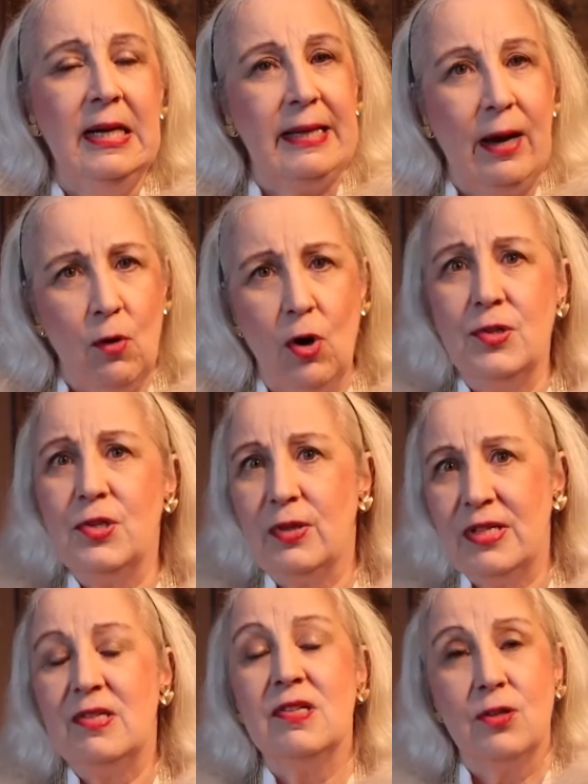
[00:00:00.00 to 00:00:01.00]
Now also
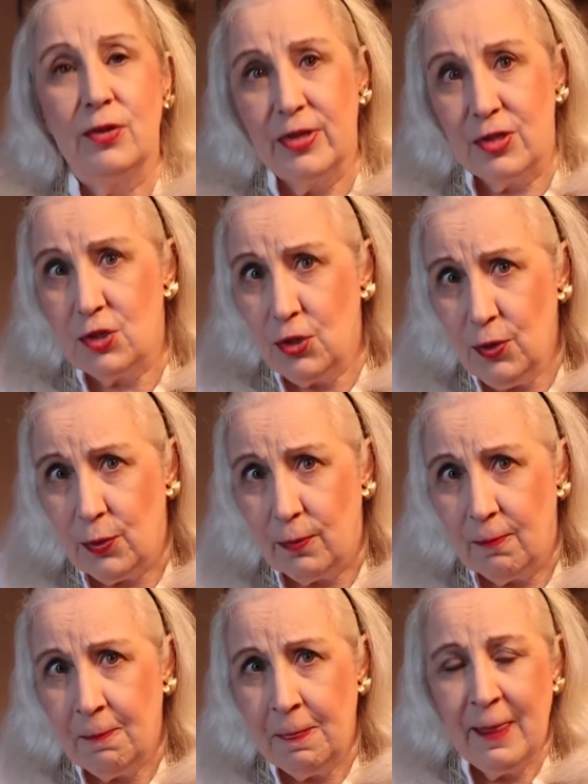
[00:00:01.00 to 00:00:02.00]
consider this too.
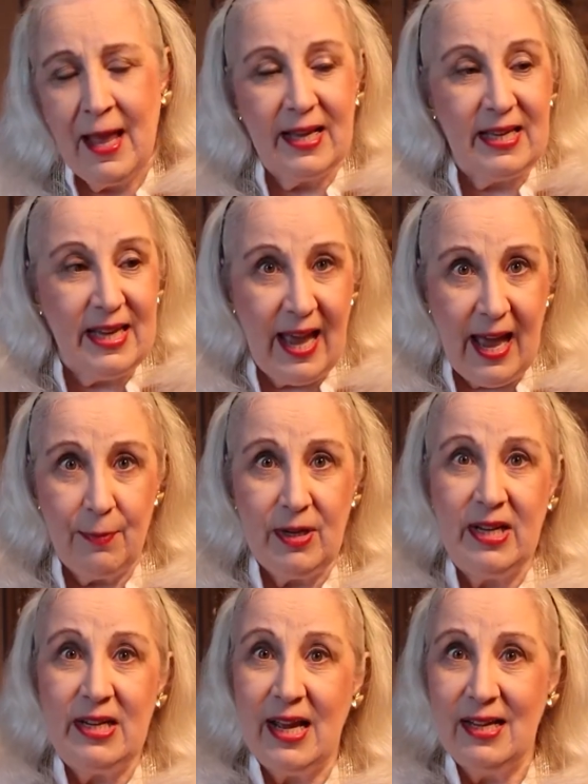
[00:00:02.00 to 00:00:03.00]

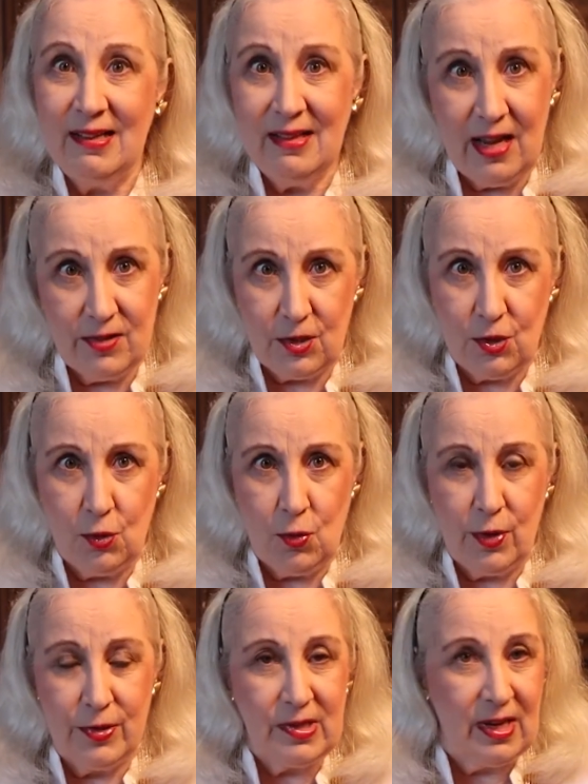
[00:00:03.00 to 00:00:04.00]
Cabinet and closet
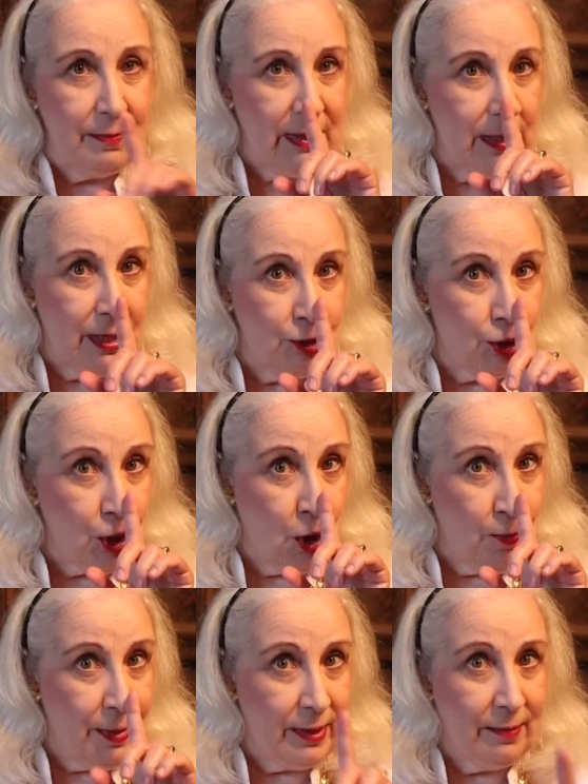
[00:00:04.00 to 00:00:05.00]
doors can be nudged
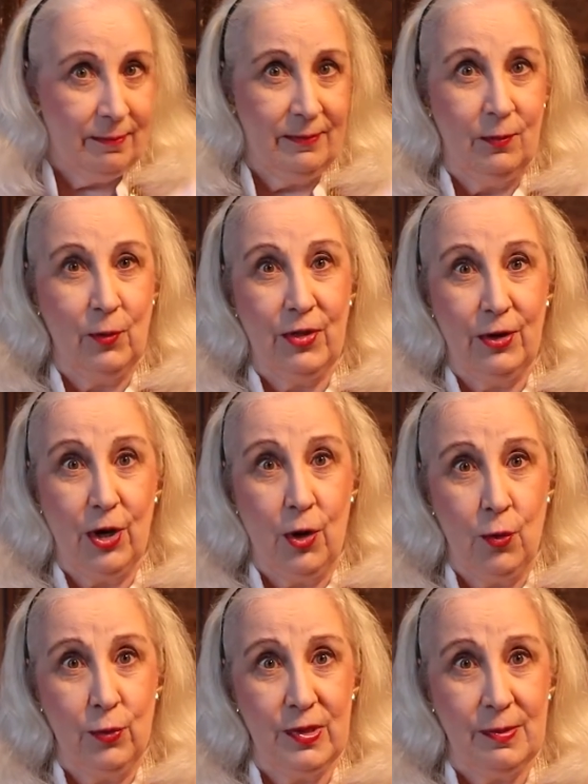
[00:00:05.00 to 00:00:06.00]
open with a
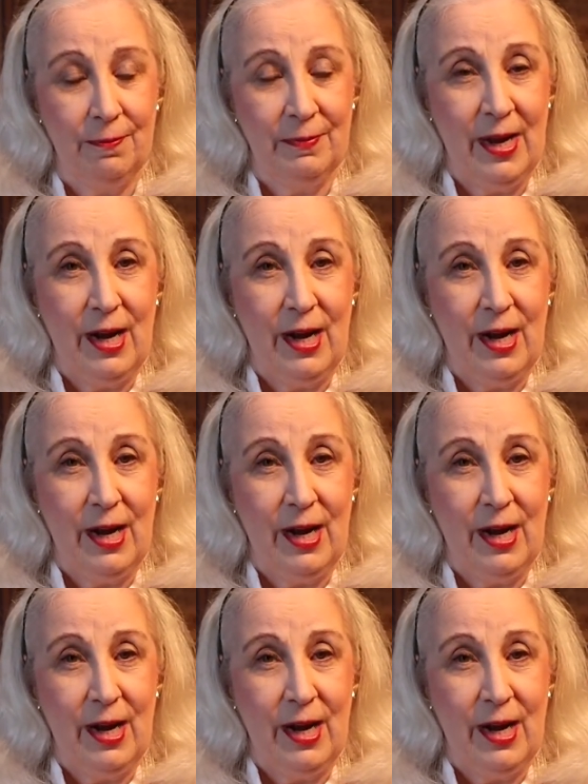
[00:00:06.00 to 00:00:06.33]
nose